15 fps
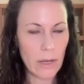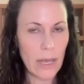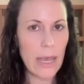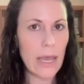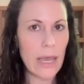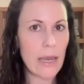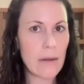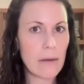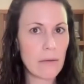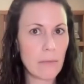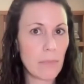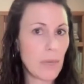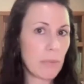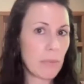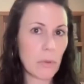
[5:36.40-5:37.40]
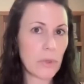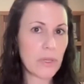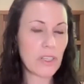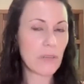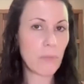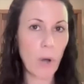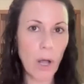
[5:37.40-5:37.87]
in people with
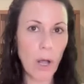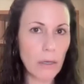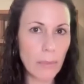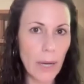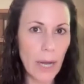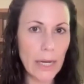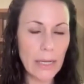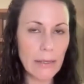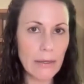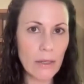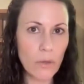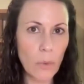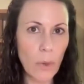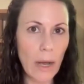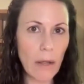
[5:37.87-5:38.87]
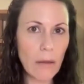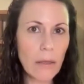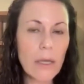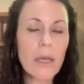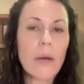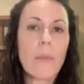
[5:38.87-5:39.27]
smaller bodies as well,